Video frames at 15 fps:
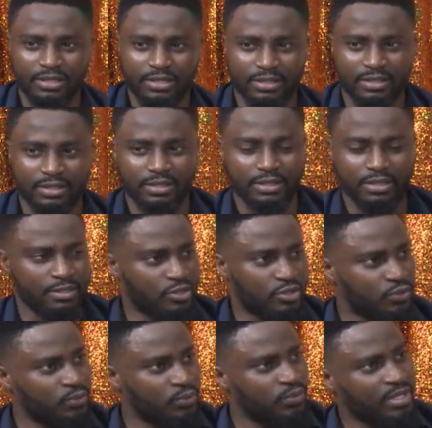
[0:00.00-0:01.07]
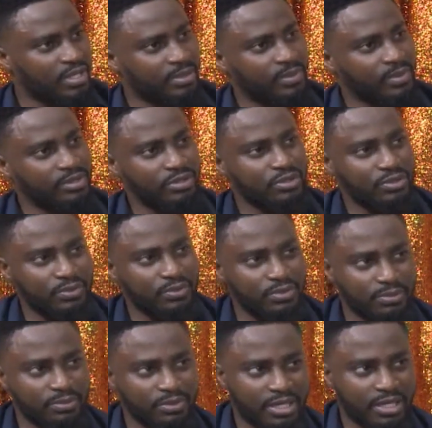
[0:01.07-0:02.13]
There's a school that I went to do
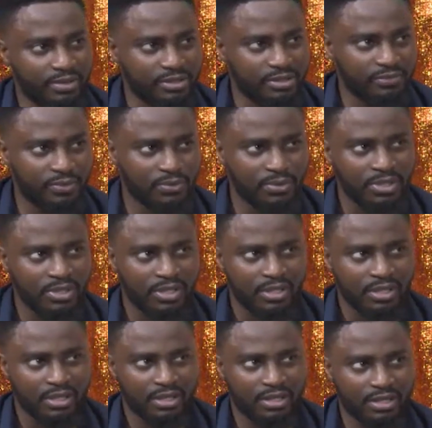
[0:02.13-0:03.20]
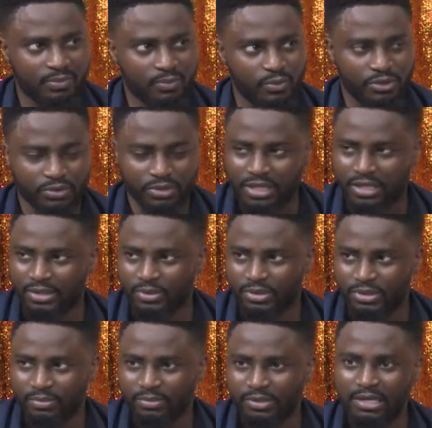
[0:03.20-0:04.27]
some charity for. We do that as
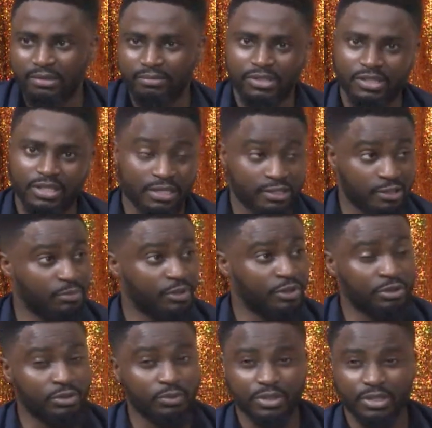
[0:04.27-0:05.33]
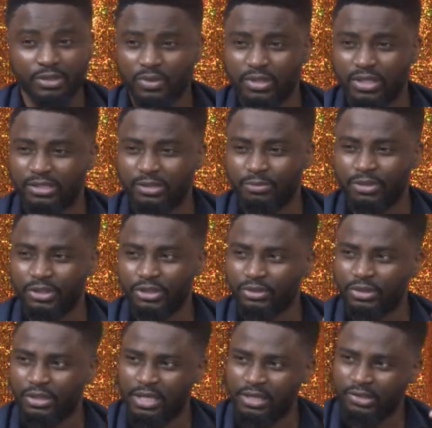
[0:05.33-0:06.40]
well sometimes. The exhibition, we did one
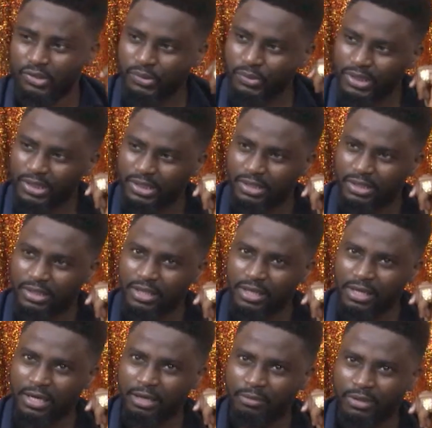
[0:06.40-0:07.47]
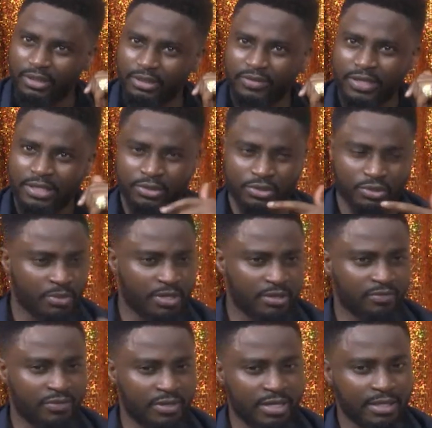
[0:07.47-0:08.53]
exhibition last week. I believe that's also
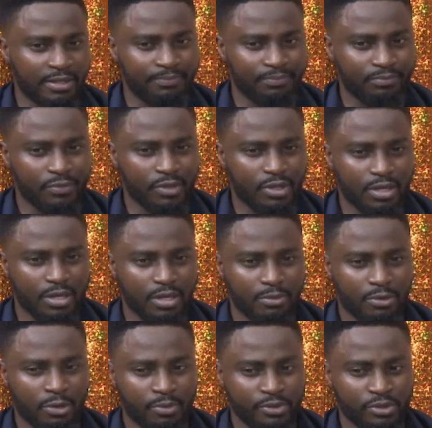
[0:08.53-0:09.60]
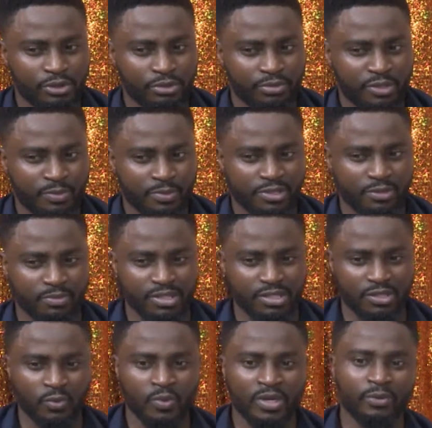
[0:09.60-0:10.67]
part of our corporate social
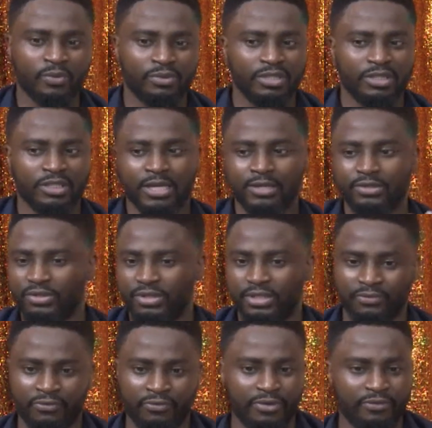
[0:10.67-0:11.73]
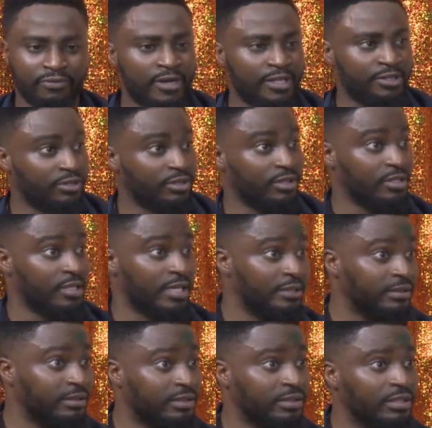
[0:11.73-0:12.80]
responsibility, where we reached out to different fashion
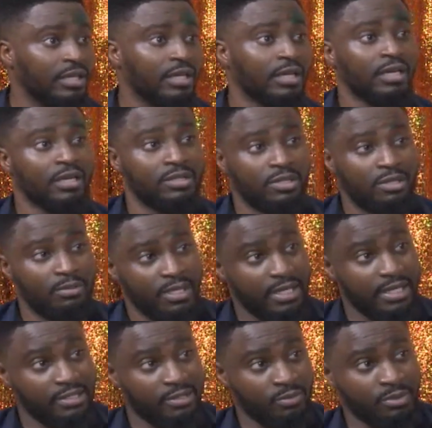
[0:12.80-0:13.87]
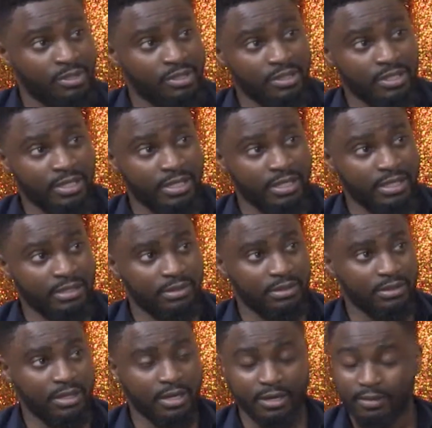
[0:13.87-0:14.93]
designers to come and exhibit
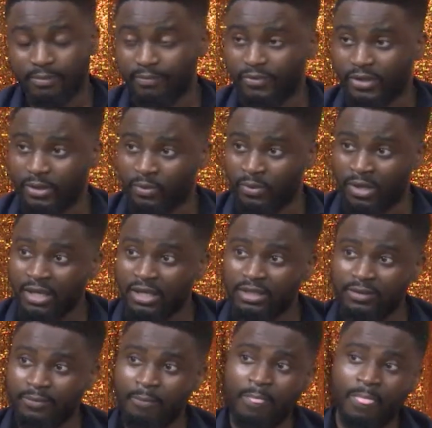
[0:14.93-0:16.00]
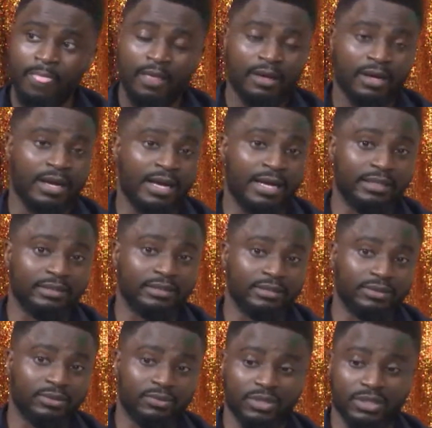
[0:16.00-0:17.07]
their work.
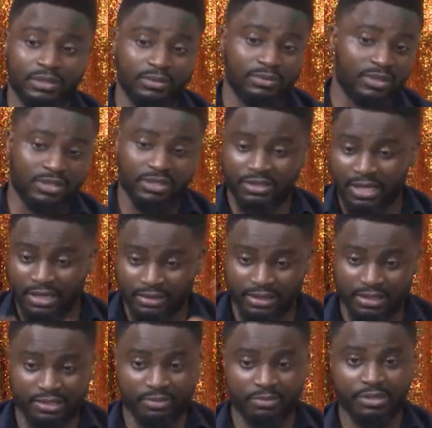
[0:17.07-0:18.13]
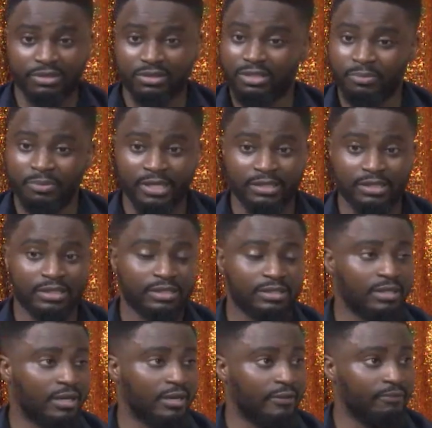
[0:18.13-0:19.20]
And we designed the exhibition
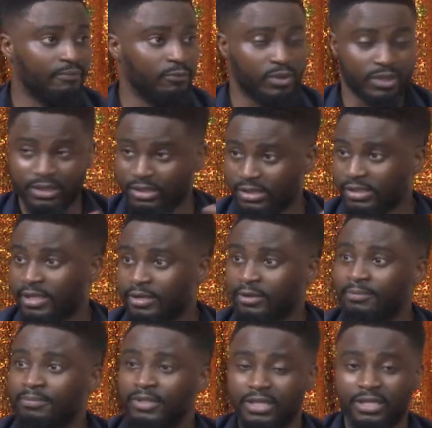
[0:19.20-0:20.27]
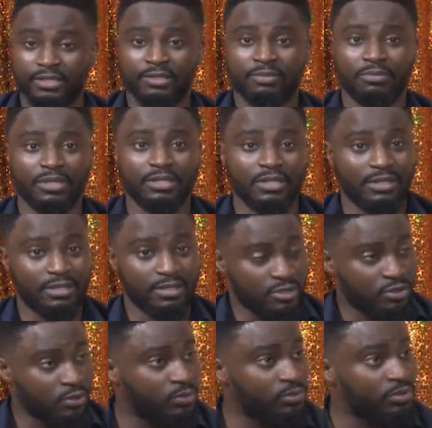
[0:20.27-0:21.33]
space. We did a setup, the exhibit, and they
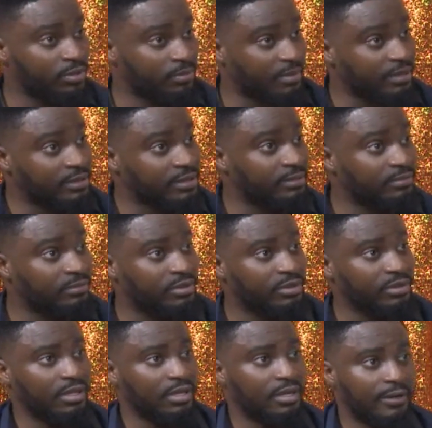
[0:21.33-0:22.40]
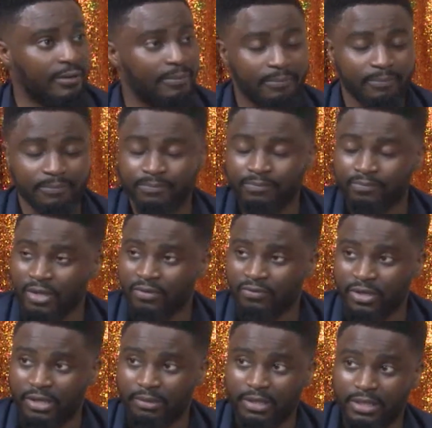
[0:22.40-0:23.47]
sold some items
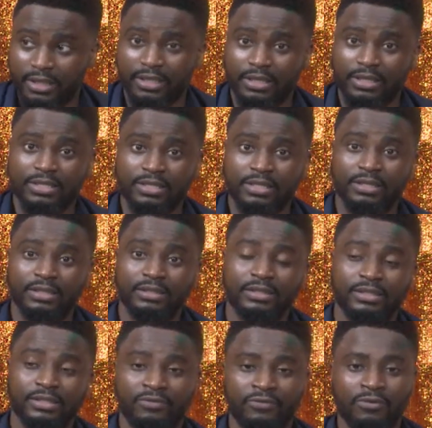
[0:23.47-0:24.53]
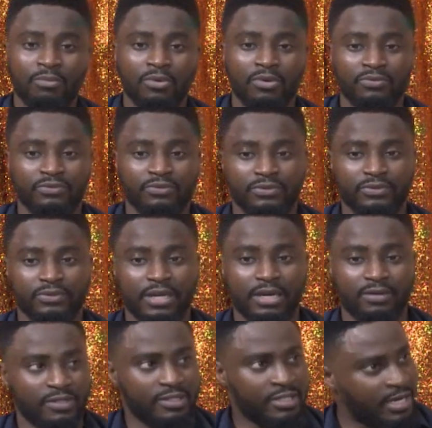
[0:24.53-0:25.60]
for them. And again, is a form of
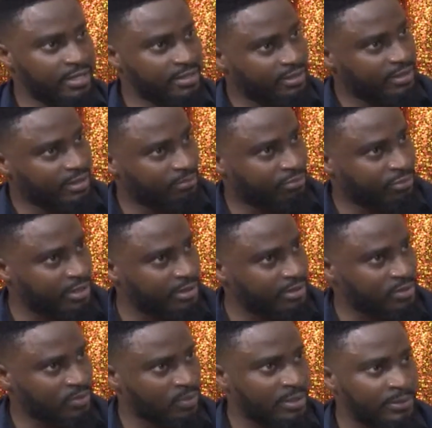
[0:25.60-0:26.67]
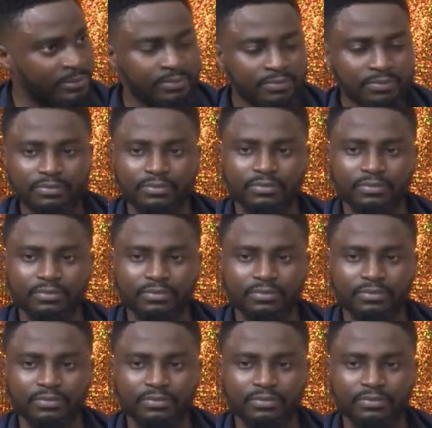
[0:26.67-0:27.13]
advertising their brand as well.